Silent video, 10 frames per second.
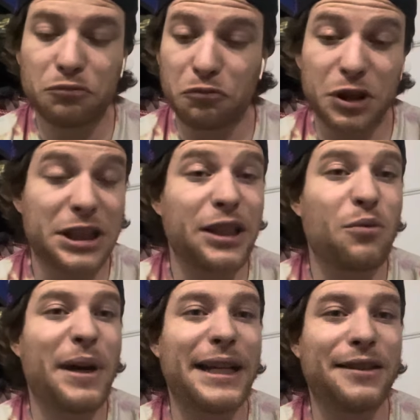still
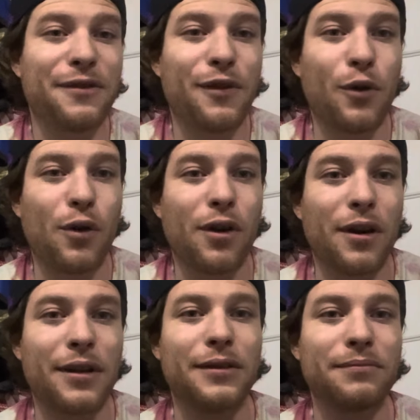waiting
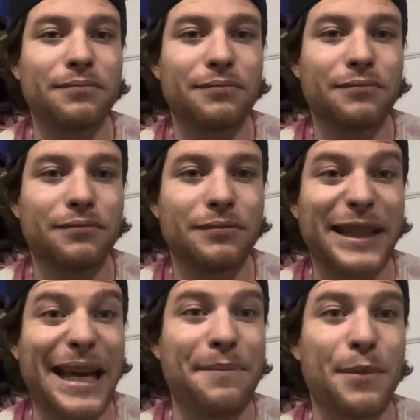for
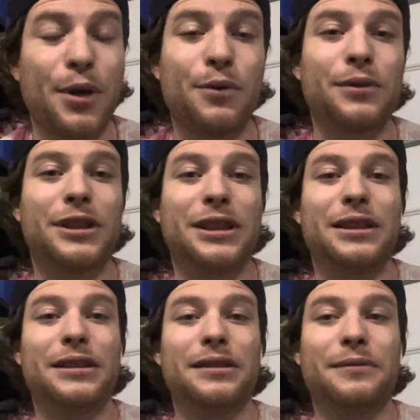game modes,
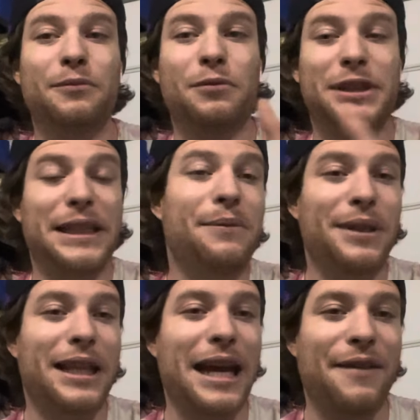see what
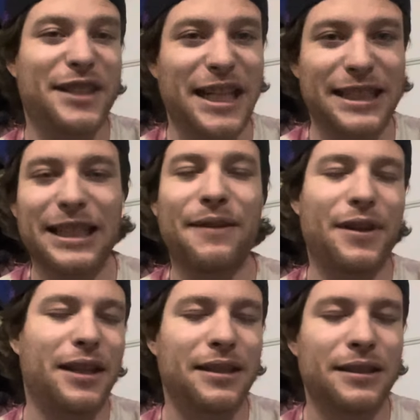they have changed and
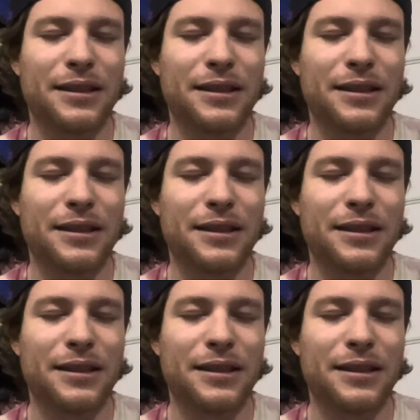everything.